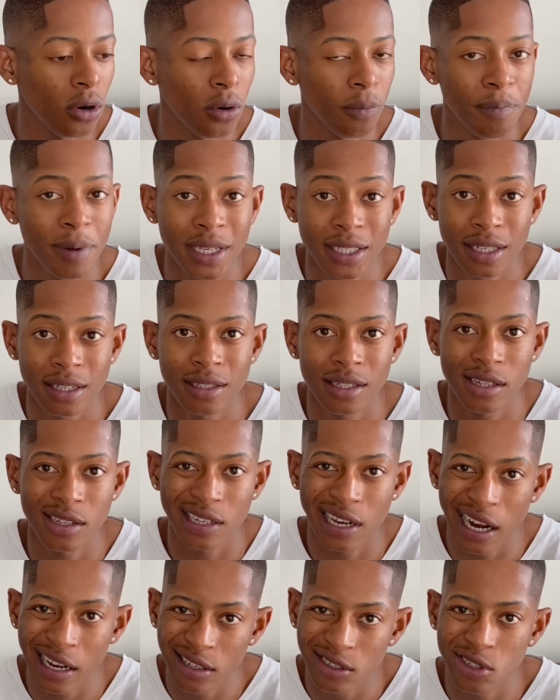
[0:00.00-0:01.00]
business is
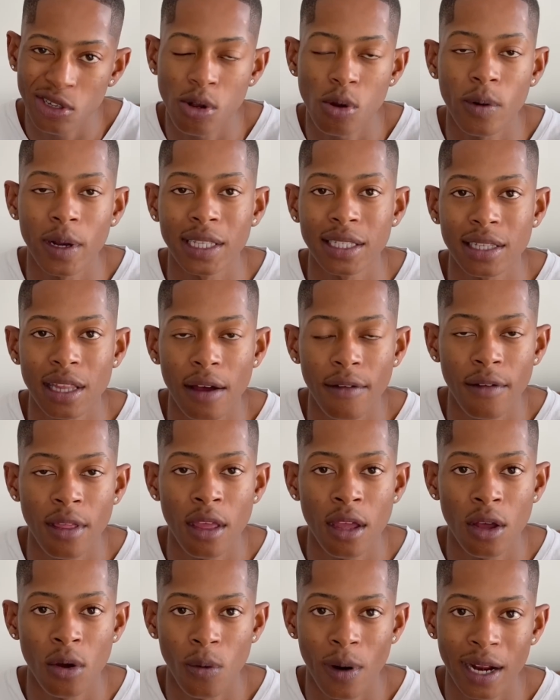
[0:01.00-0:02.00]
running slow and stuff?
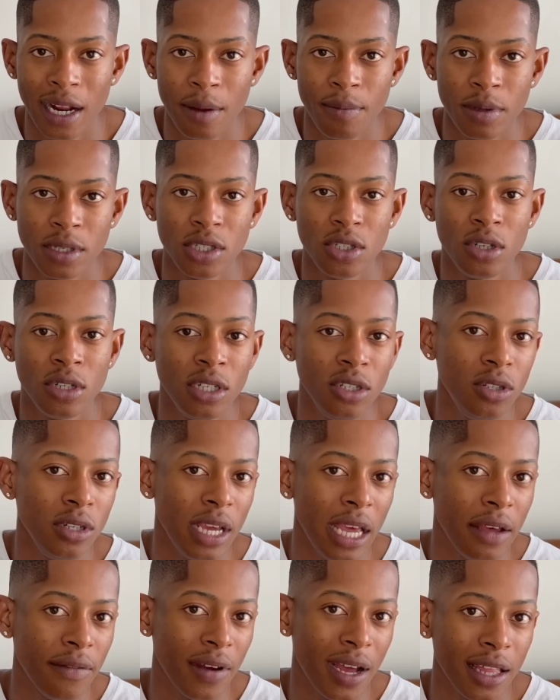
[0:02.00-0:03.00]
What happens? You need to
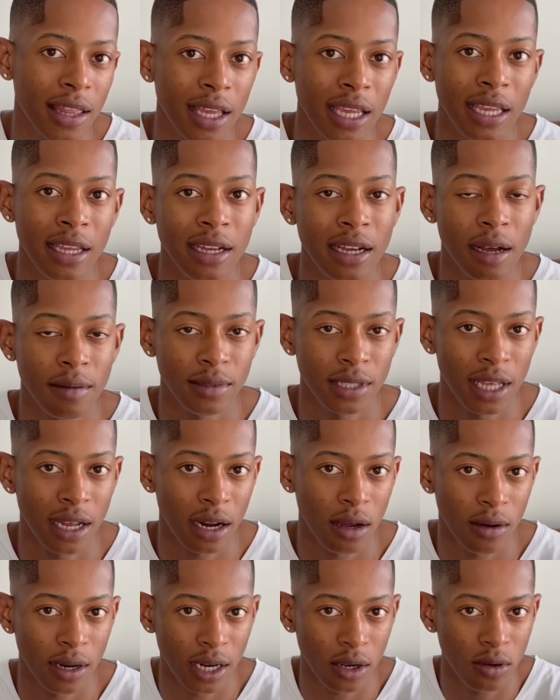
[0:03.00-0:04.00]
have other incomes that
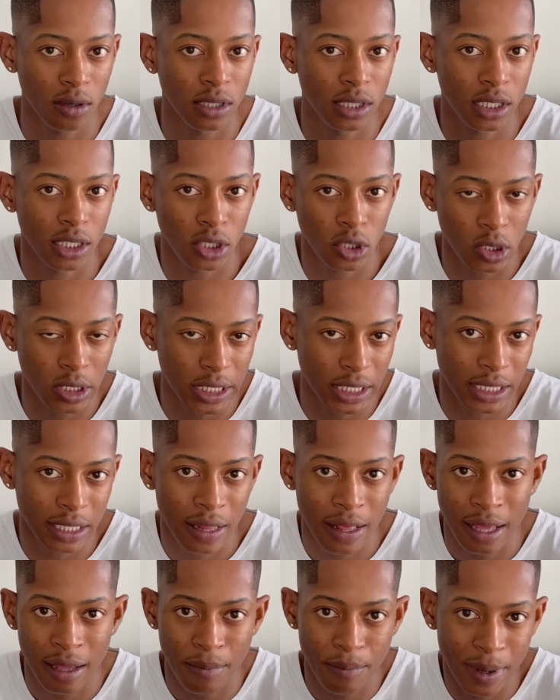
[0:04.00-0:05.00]
are going to continue just
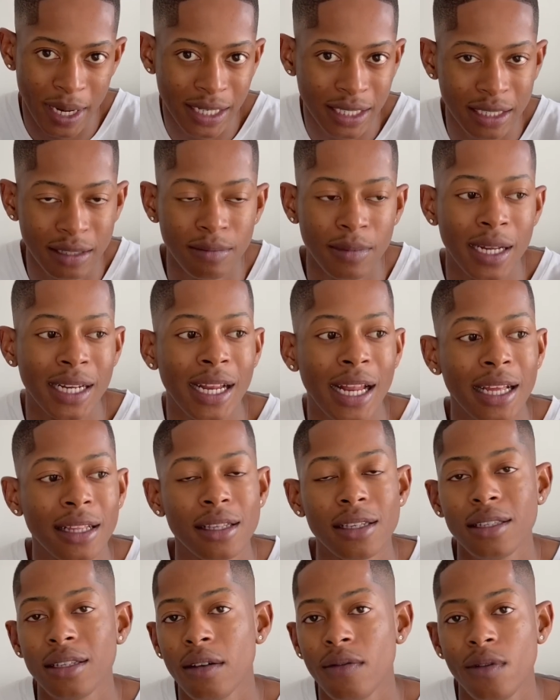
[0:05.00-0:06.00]
printing money like
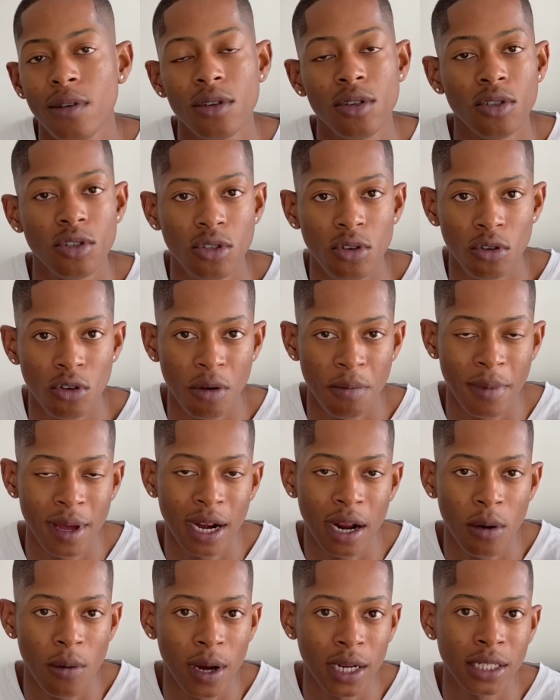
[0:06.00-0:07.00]
this for you. So no
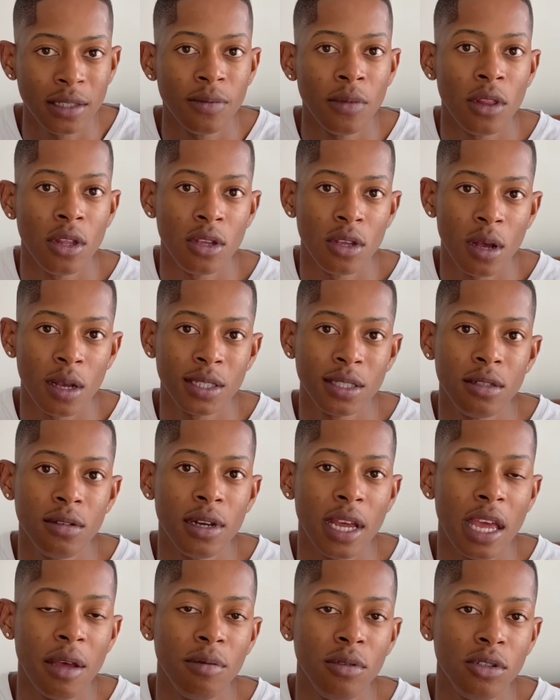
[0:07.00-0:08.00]
matter what, you're still
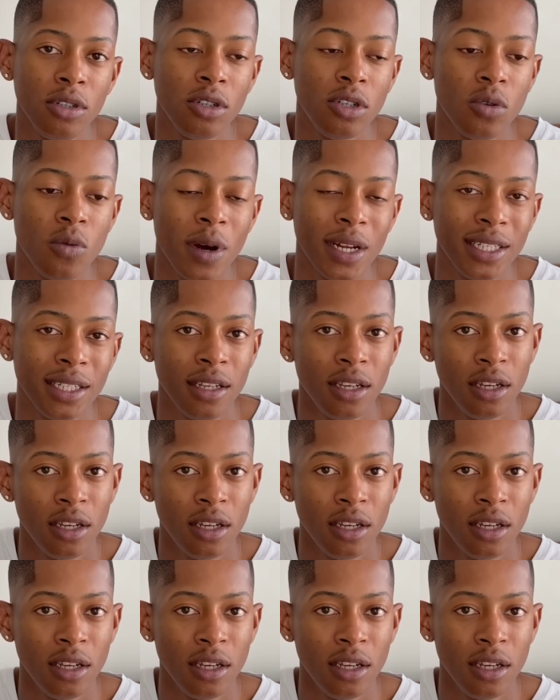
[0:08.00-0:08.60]
able to do what,